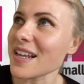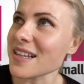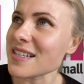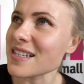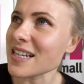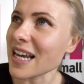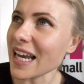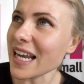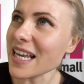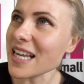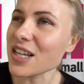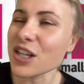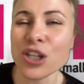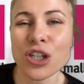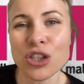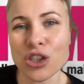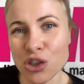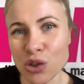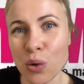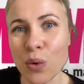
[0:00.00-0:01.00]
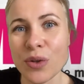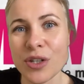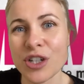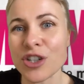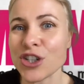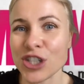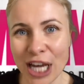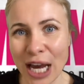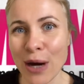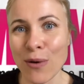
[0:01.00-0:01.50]
take shorter
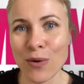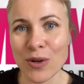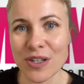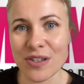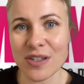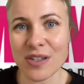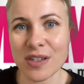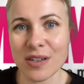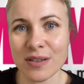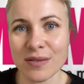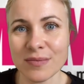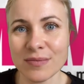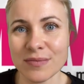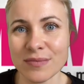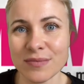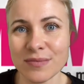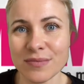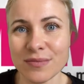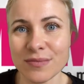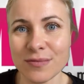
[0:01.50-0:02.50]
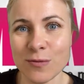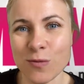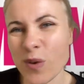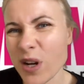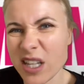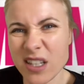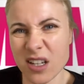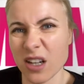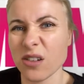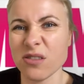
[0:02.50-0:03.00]
showers. We
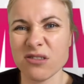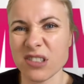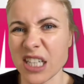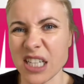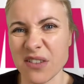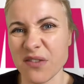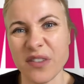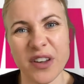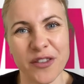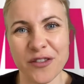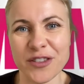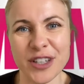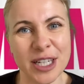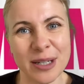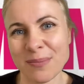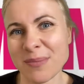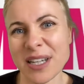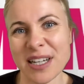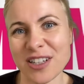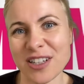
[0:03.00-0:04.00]
don't need 15-minute